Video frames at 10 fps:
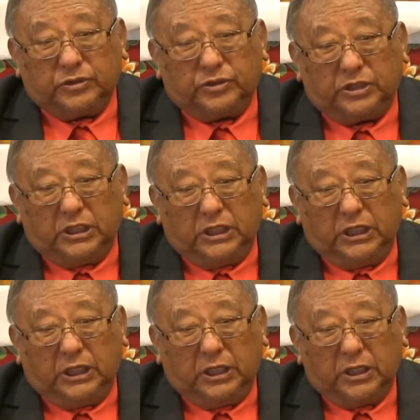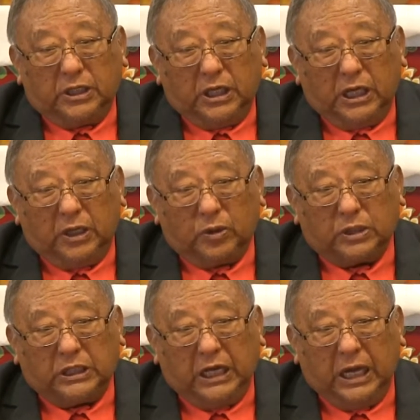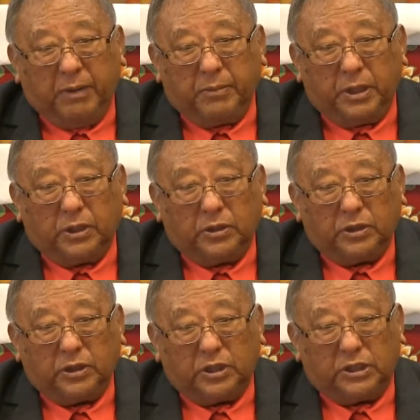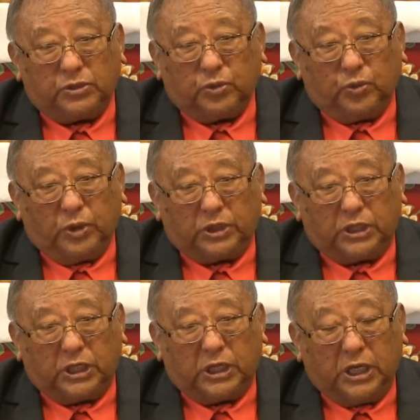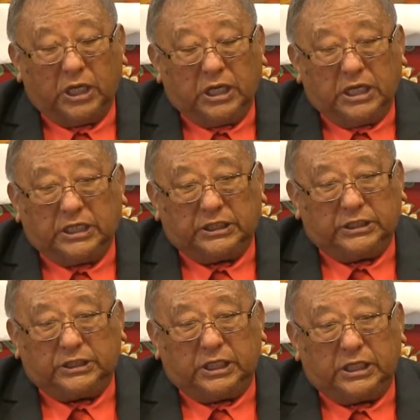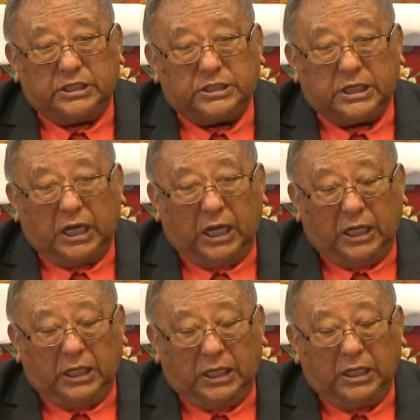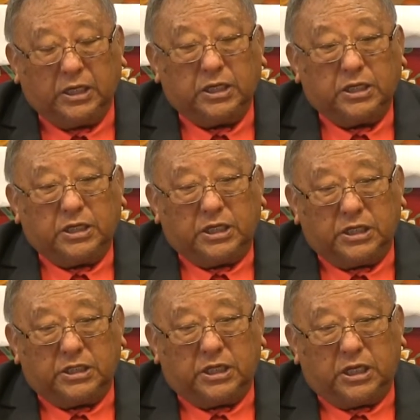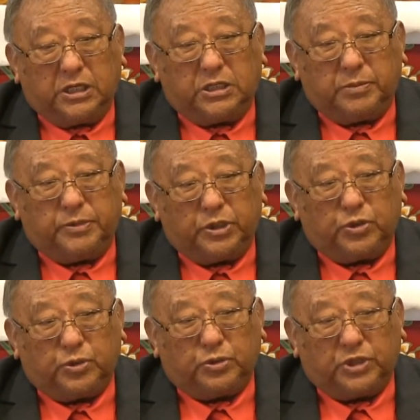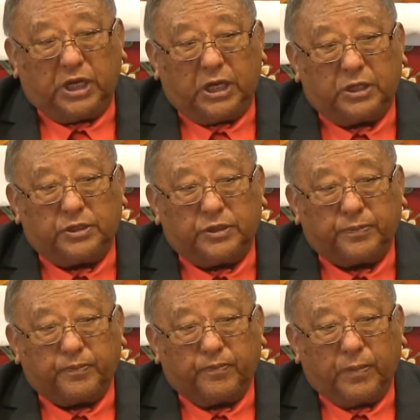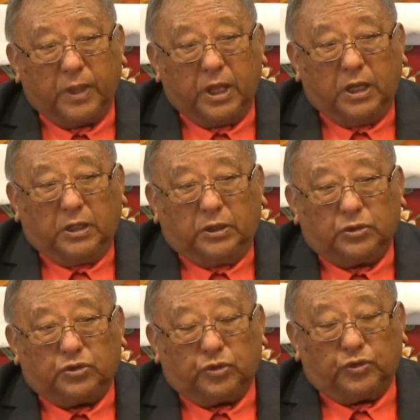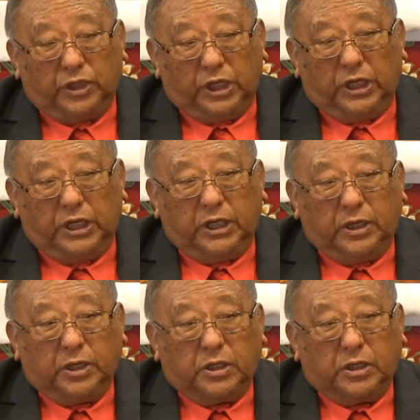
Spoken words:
really how karma is working. it is entirely in the individual's hand. So really,